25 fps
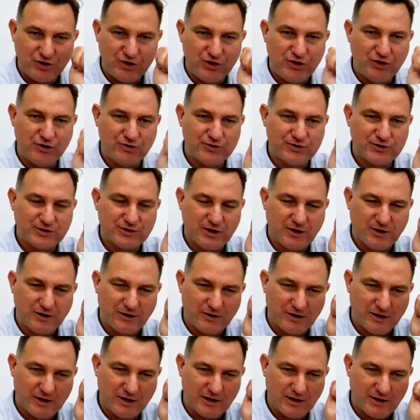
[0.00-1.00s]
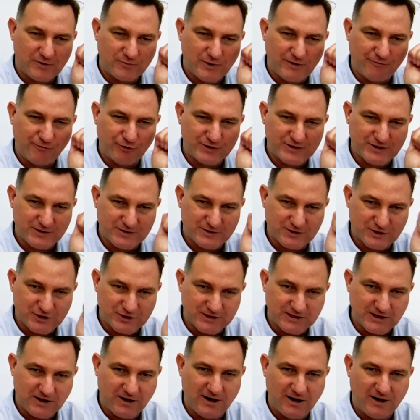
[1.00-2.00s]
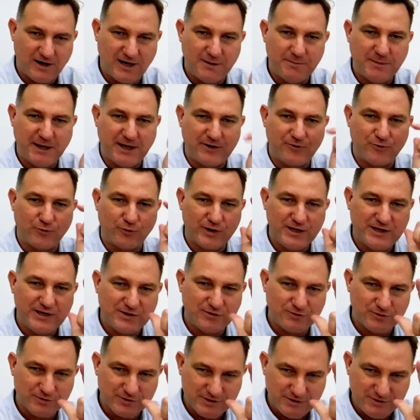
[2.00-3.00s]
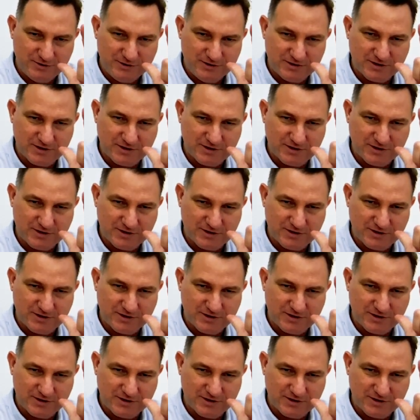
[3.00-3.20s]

use of references to time and resources,